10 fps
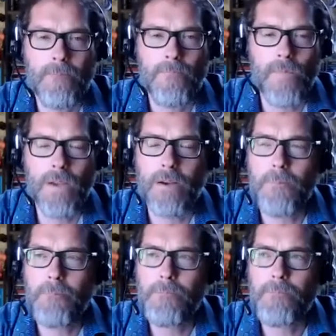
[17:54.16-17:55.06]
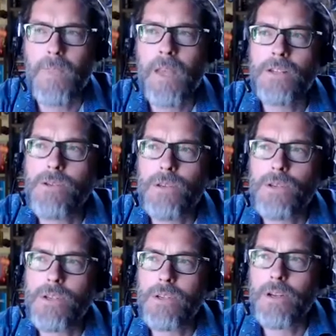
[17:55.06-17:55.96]
Yeah. So
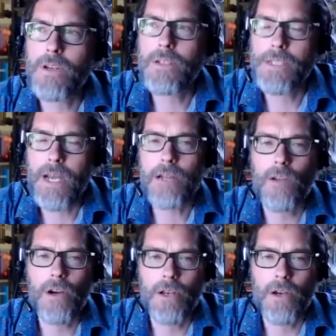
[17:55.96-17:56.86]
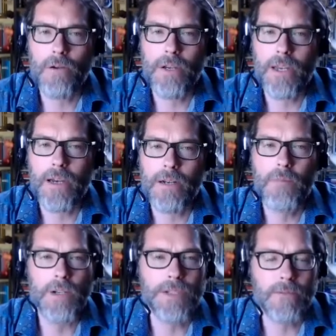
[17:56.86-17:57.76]
there's a dialogue going on
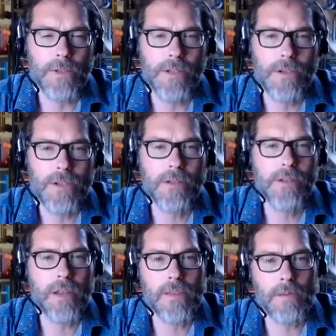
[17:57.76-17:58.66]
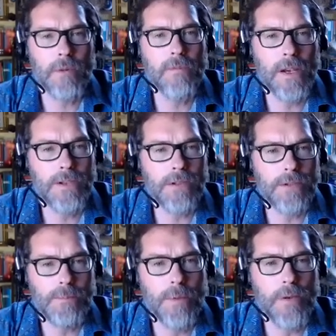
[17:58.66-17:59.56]
amongst physicians, and I think
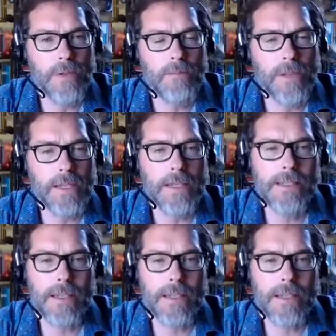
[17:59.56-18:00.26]
professionals both, of like, is this